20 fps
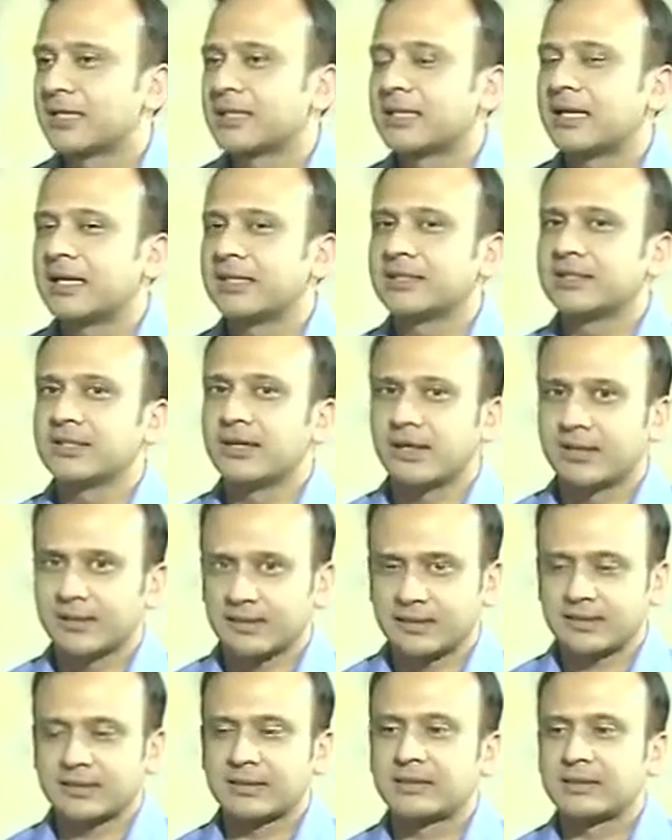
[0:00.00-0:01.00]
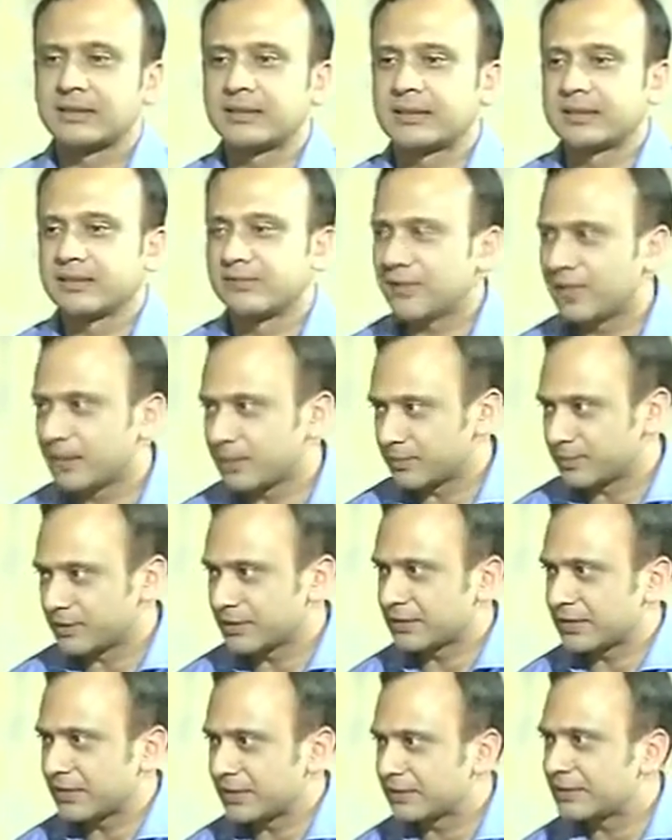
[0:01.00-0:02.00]
I did not develop the
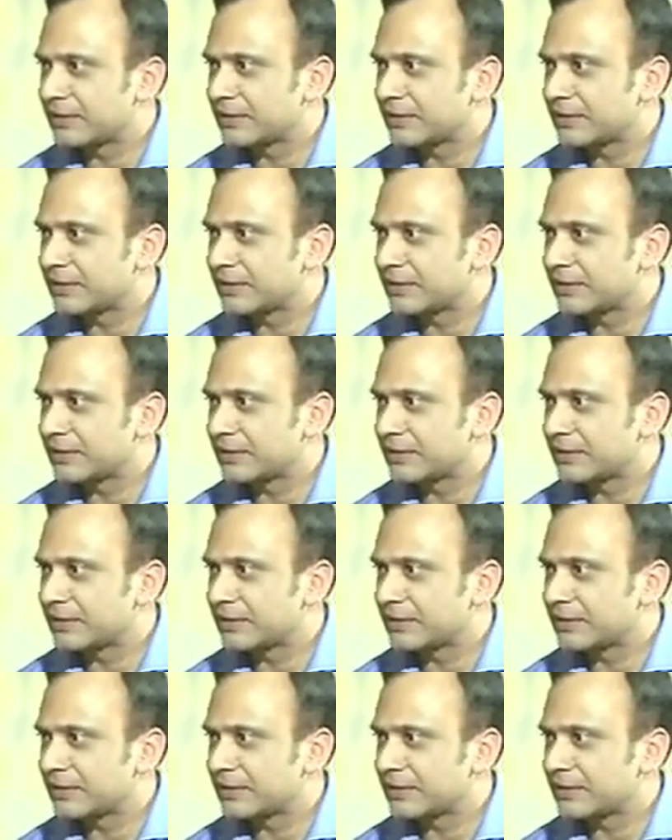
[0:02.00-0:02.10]
technique